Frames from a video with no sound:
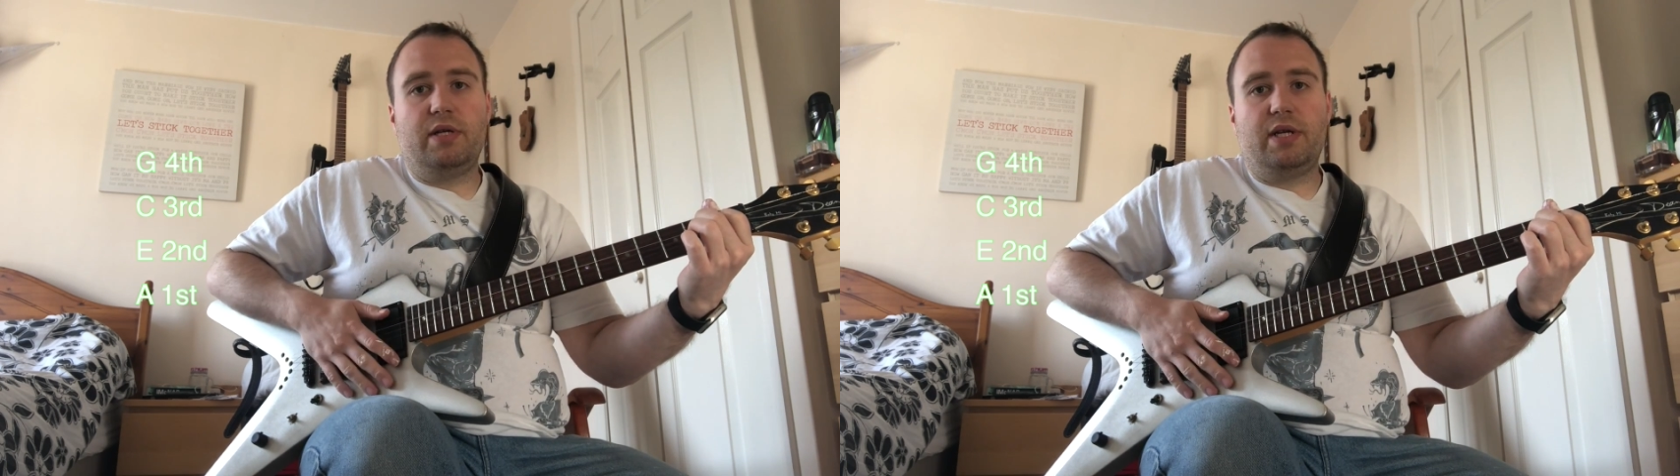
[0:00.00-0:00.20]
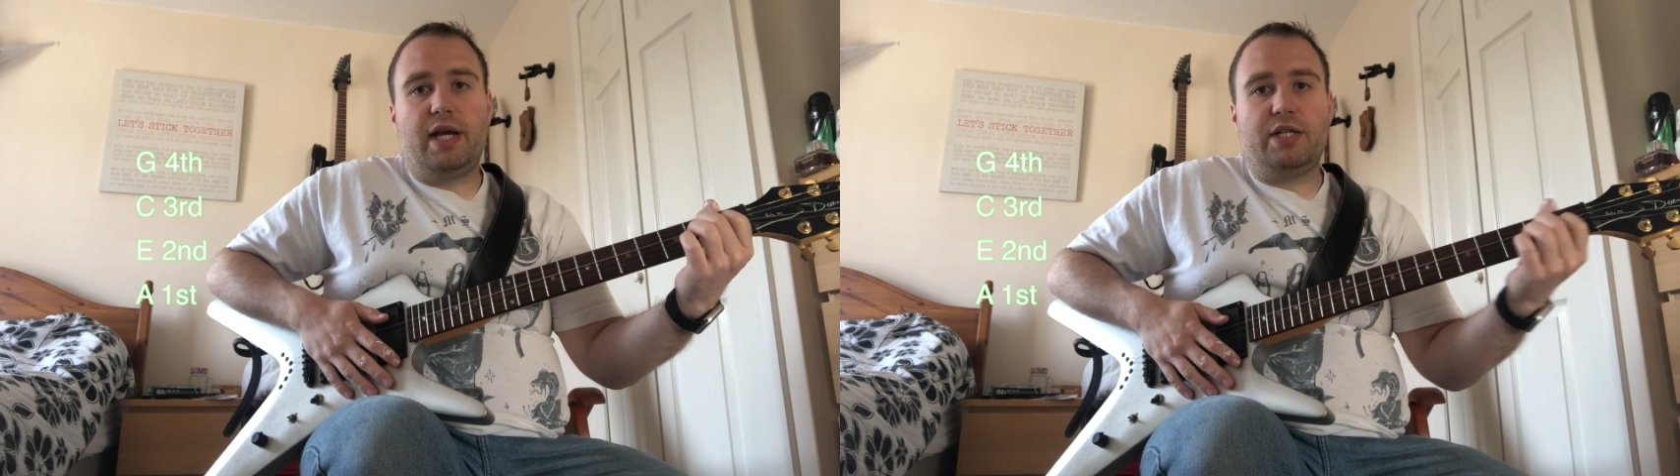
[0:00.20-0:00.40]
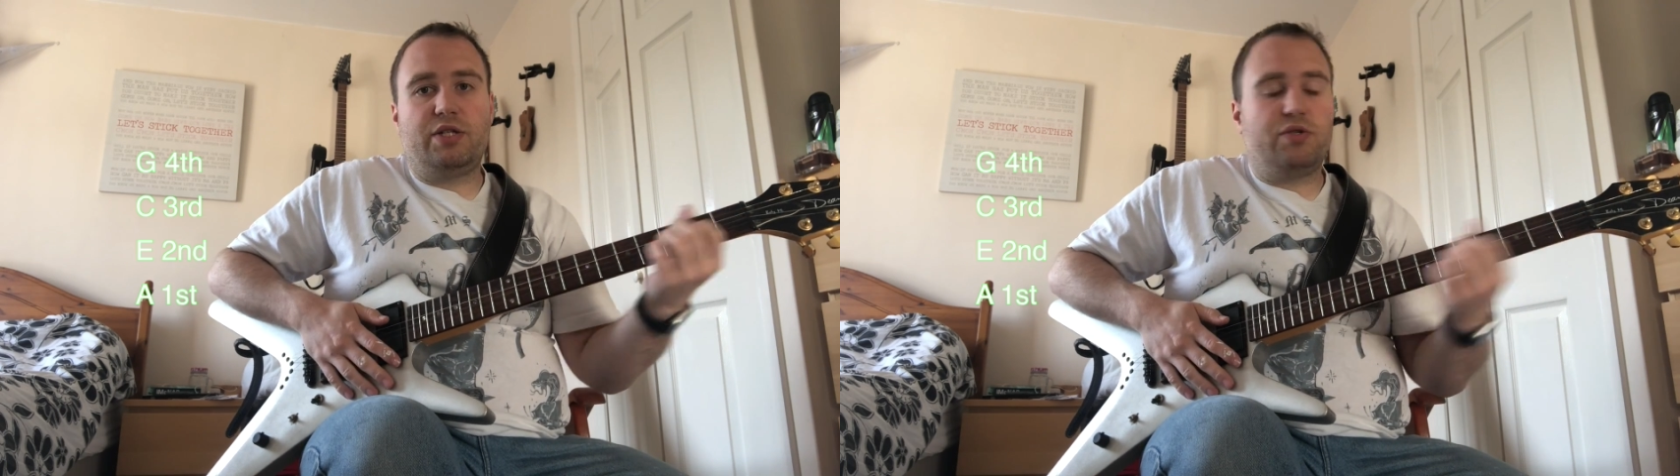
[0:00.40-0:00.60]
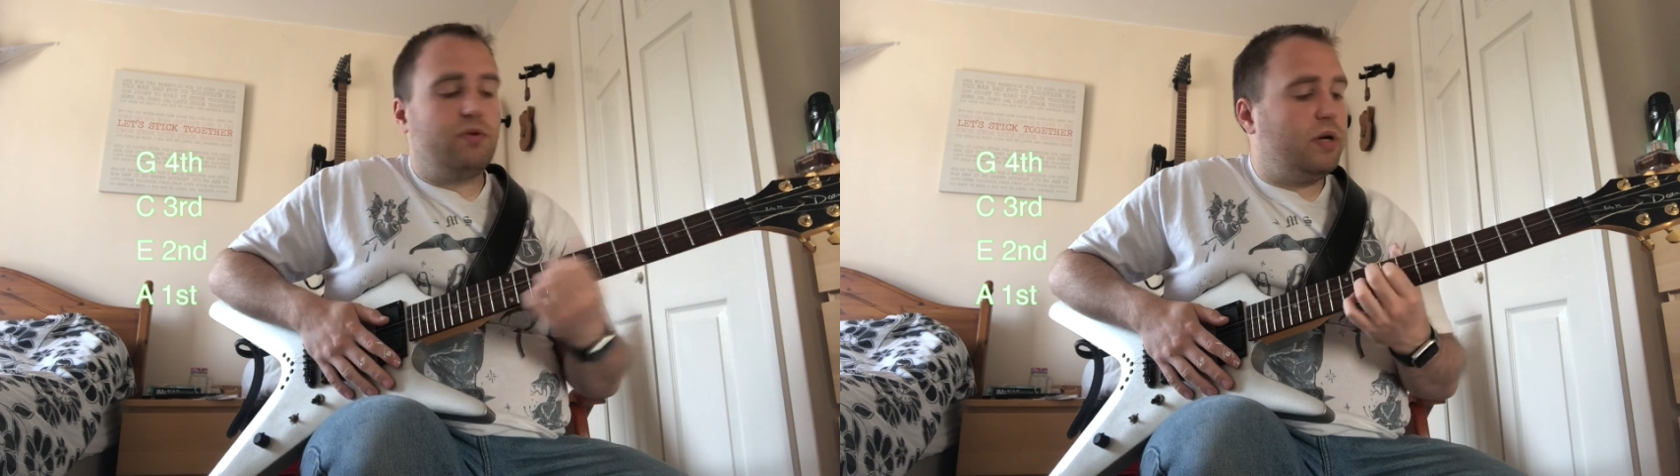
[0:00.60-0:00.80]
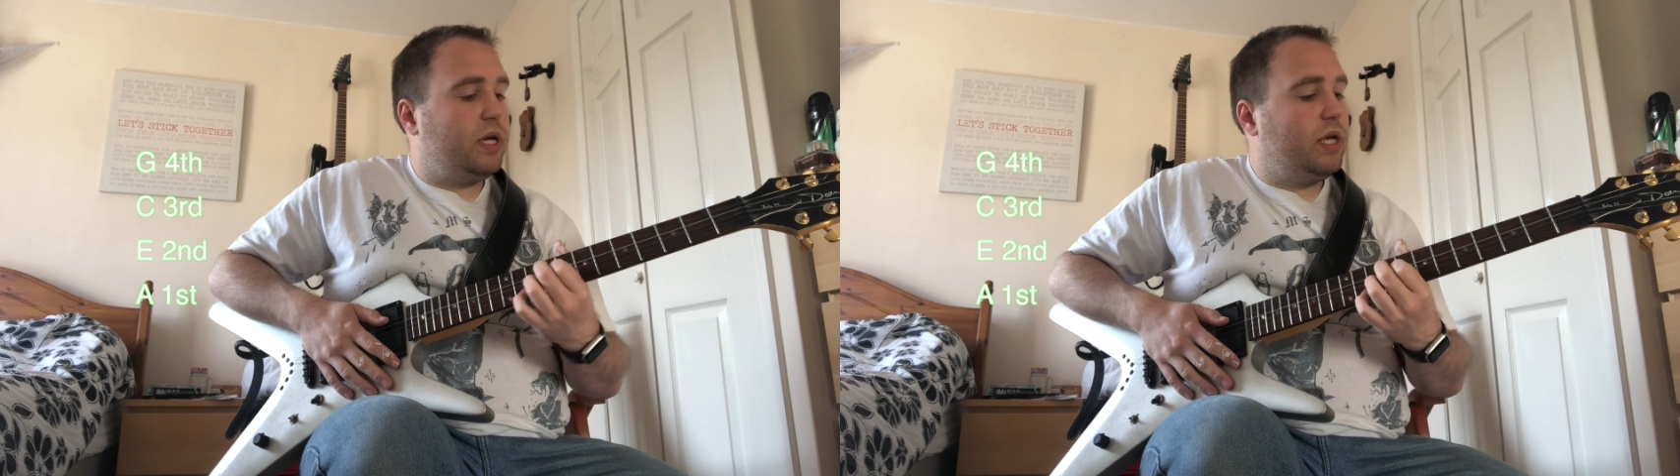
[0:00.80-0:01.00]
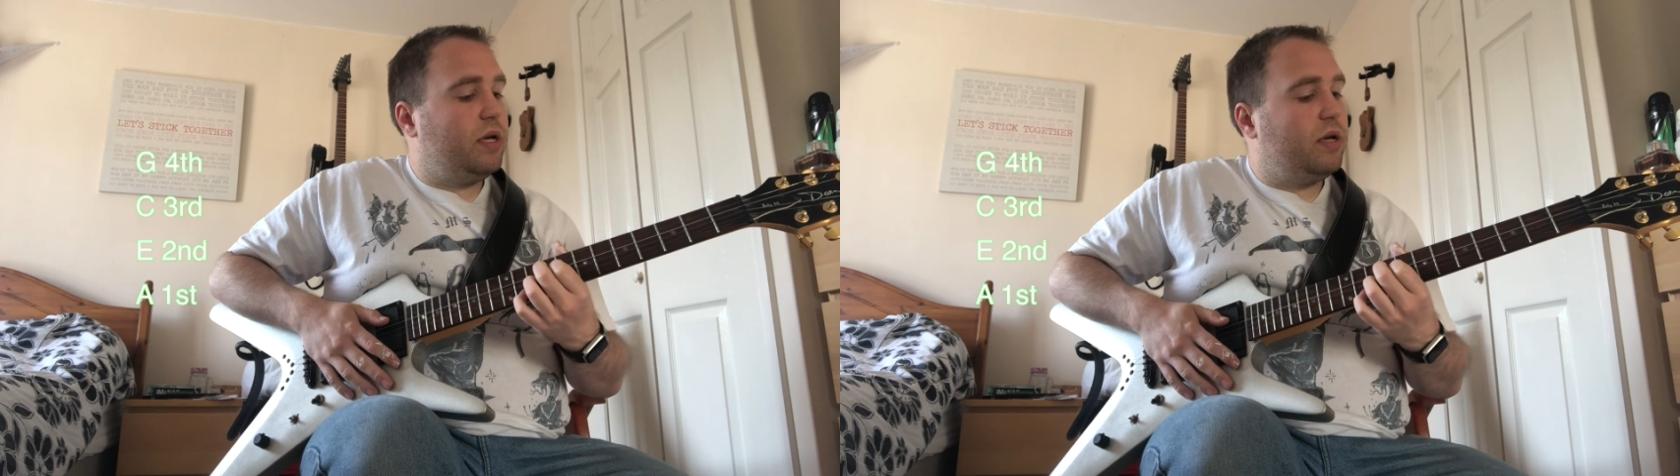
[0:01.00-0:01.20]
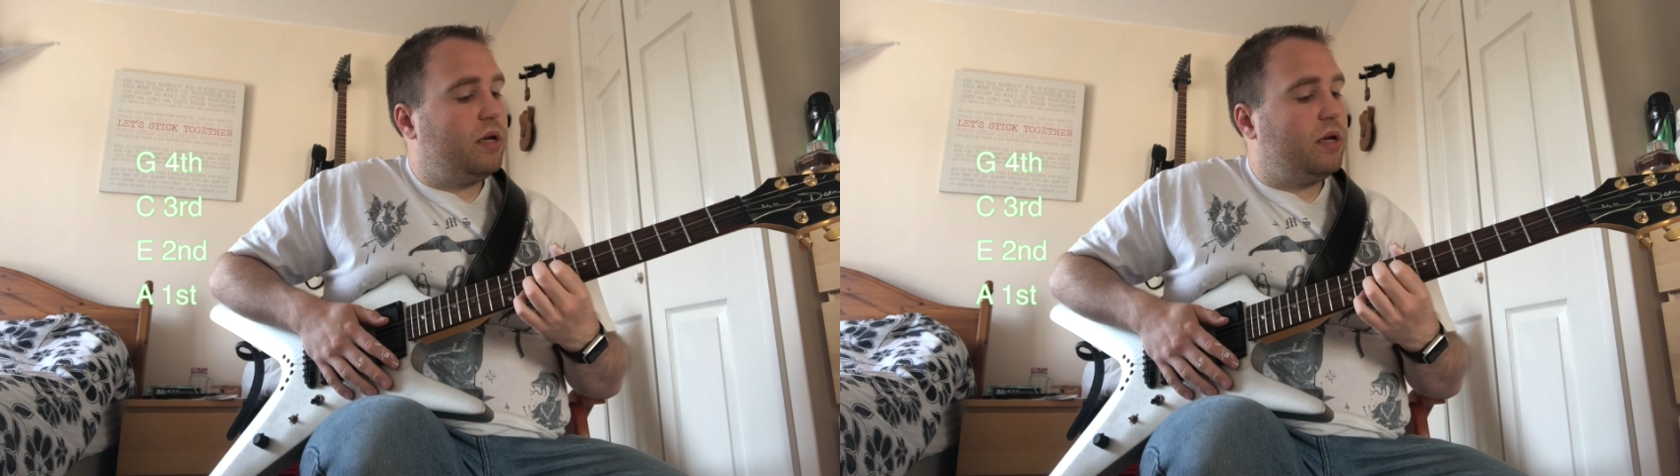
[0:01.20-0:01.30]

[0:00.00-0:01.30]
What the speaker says: let's try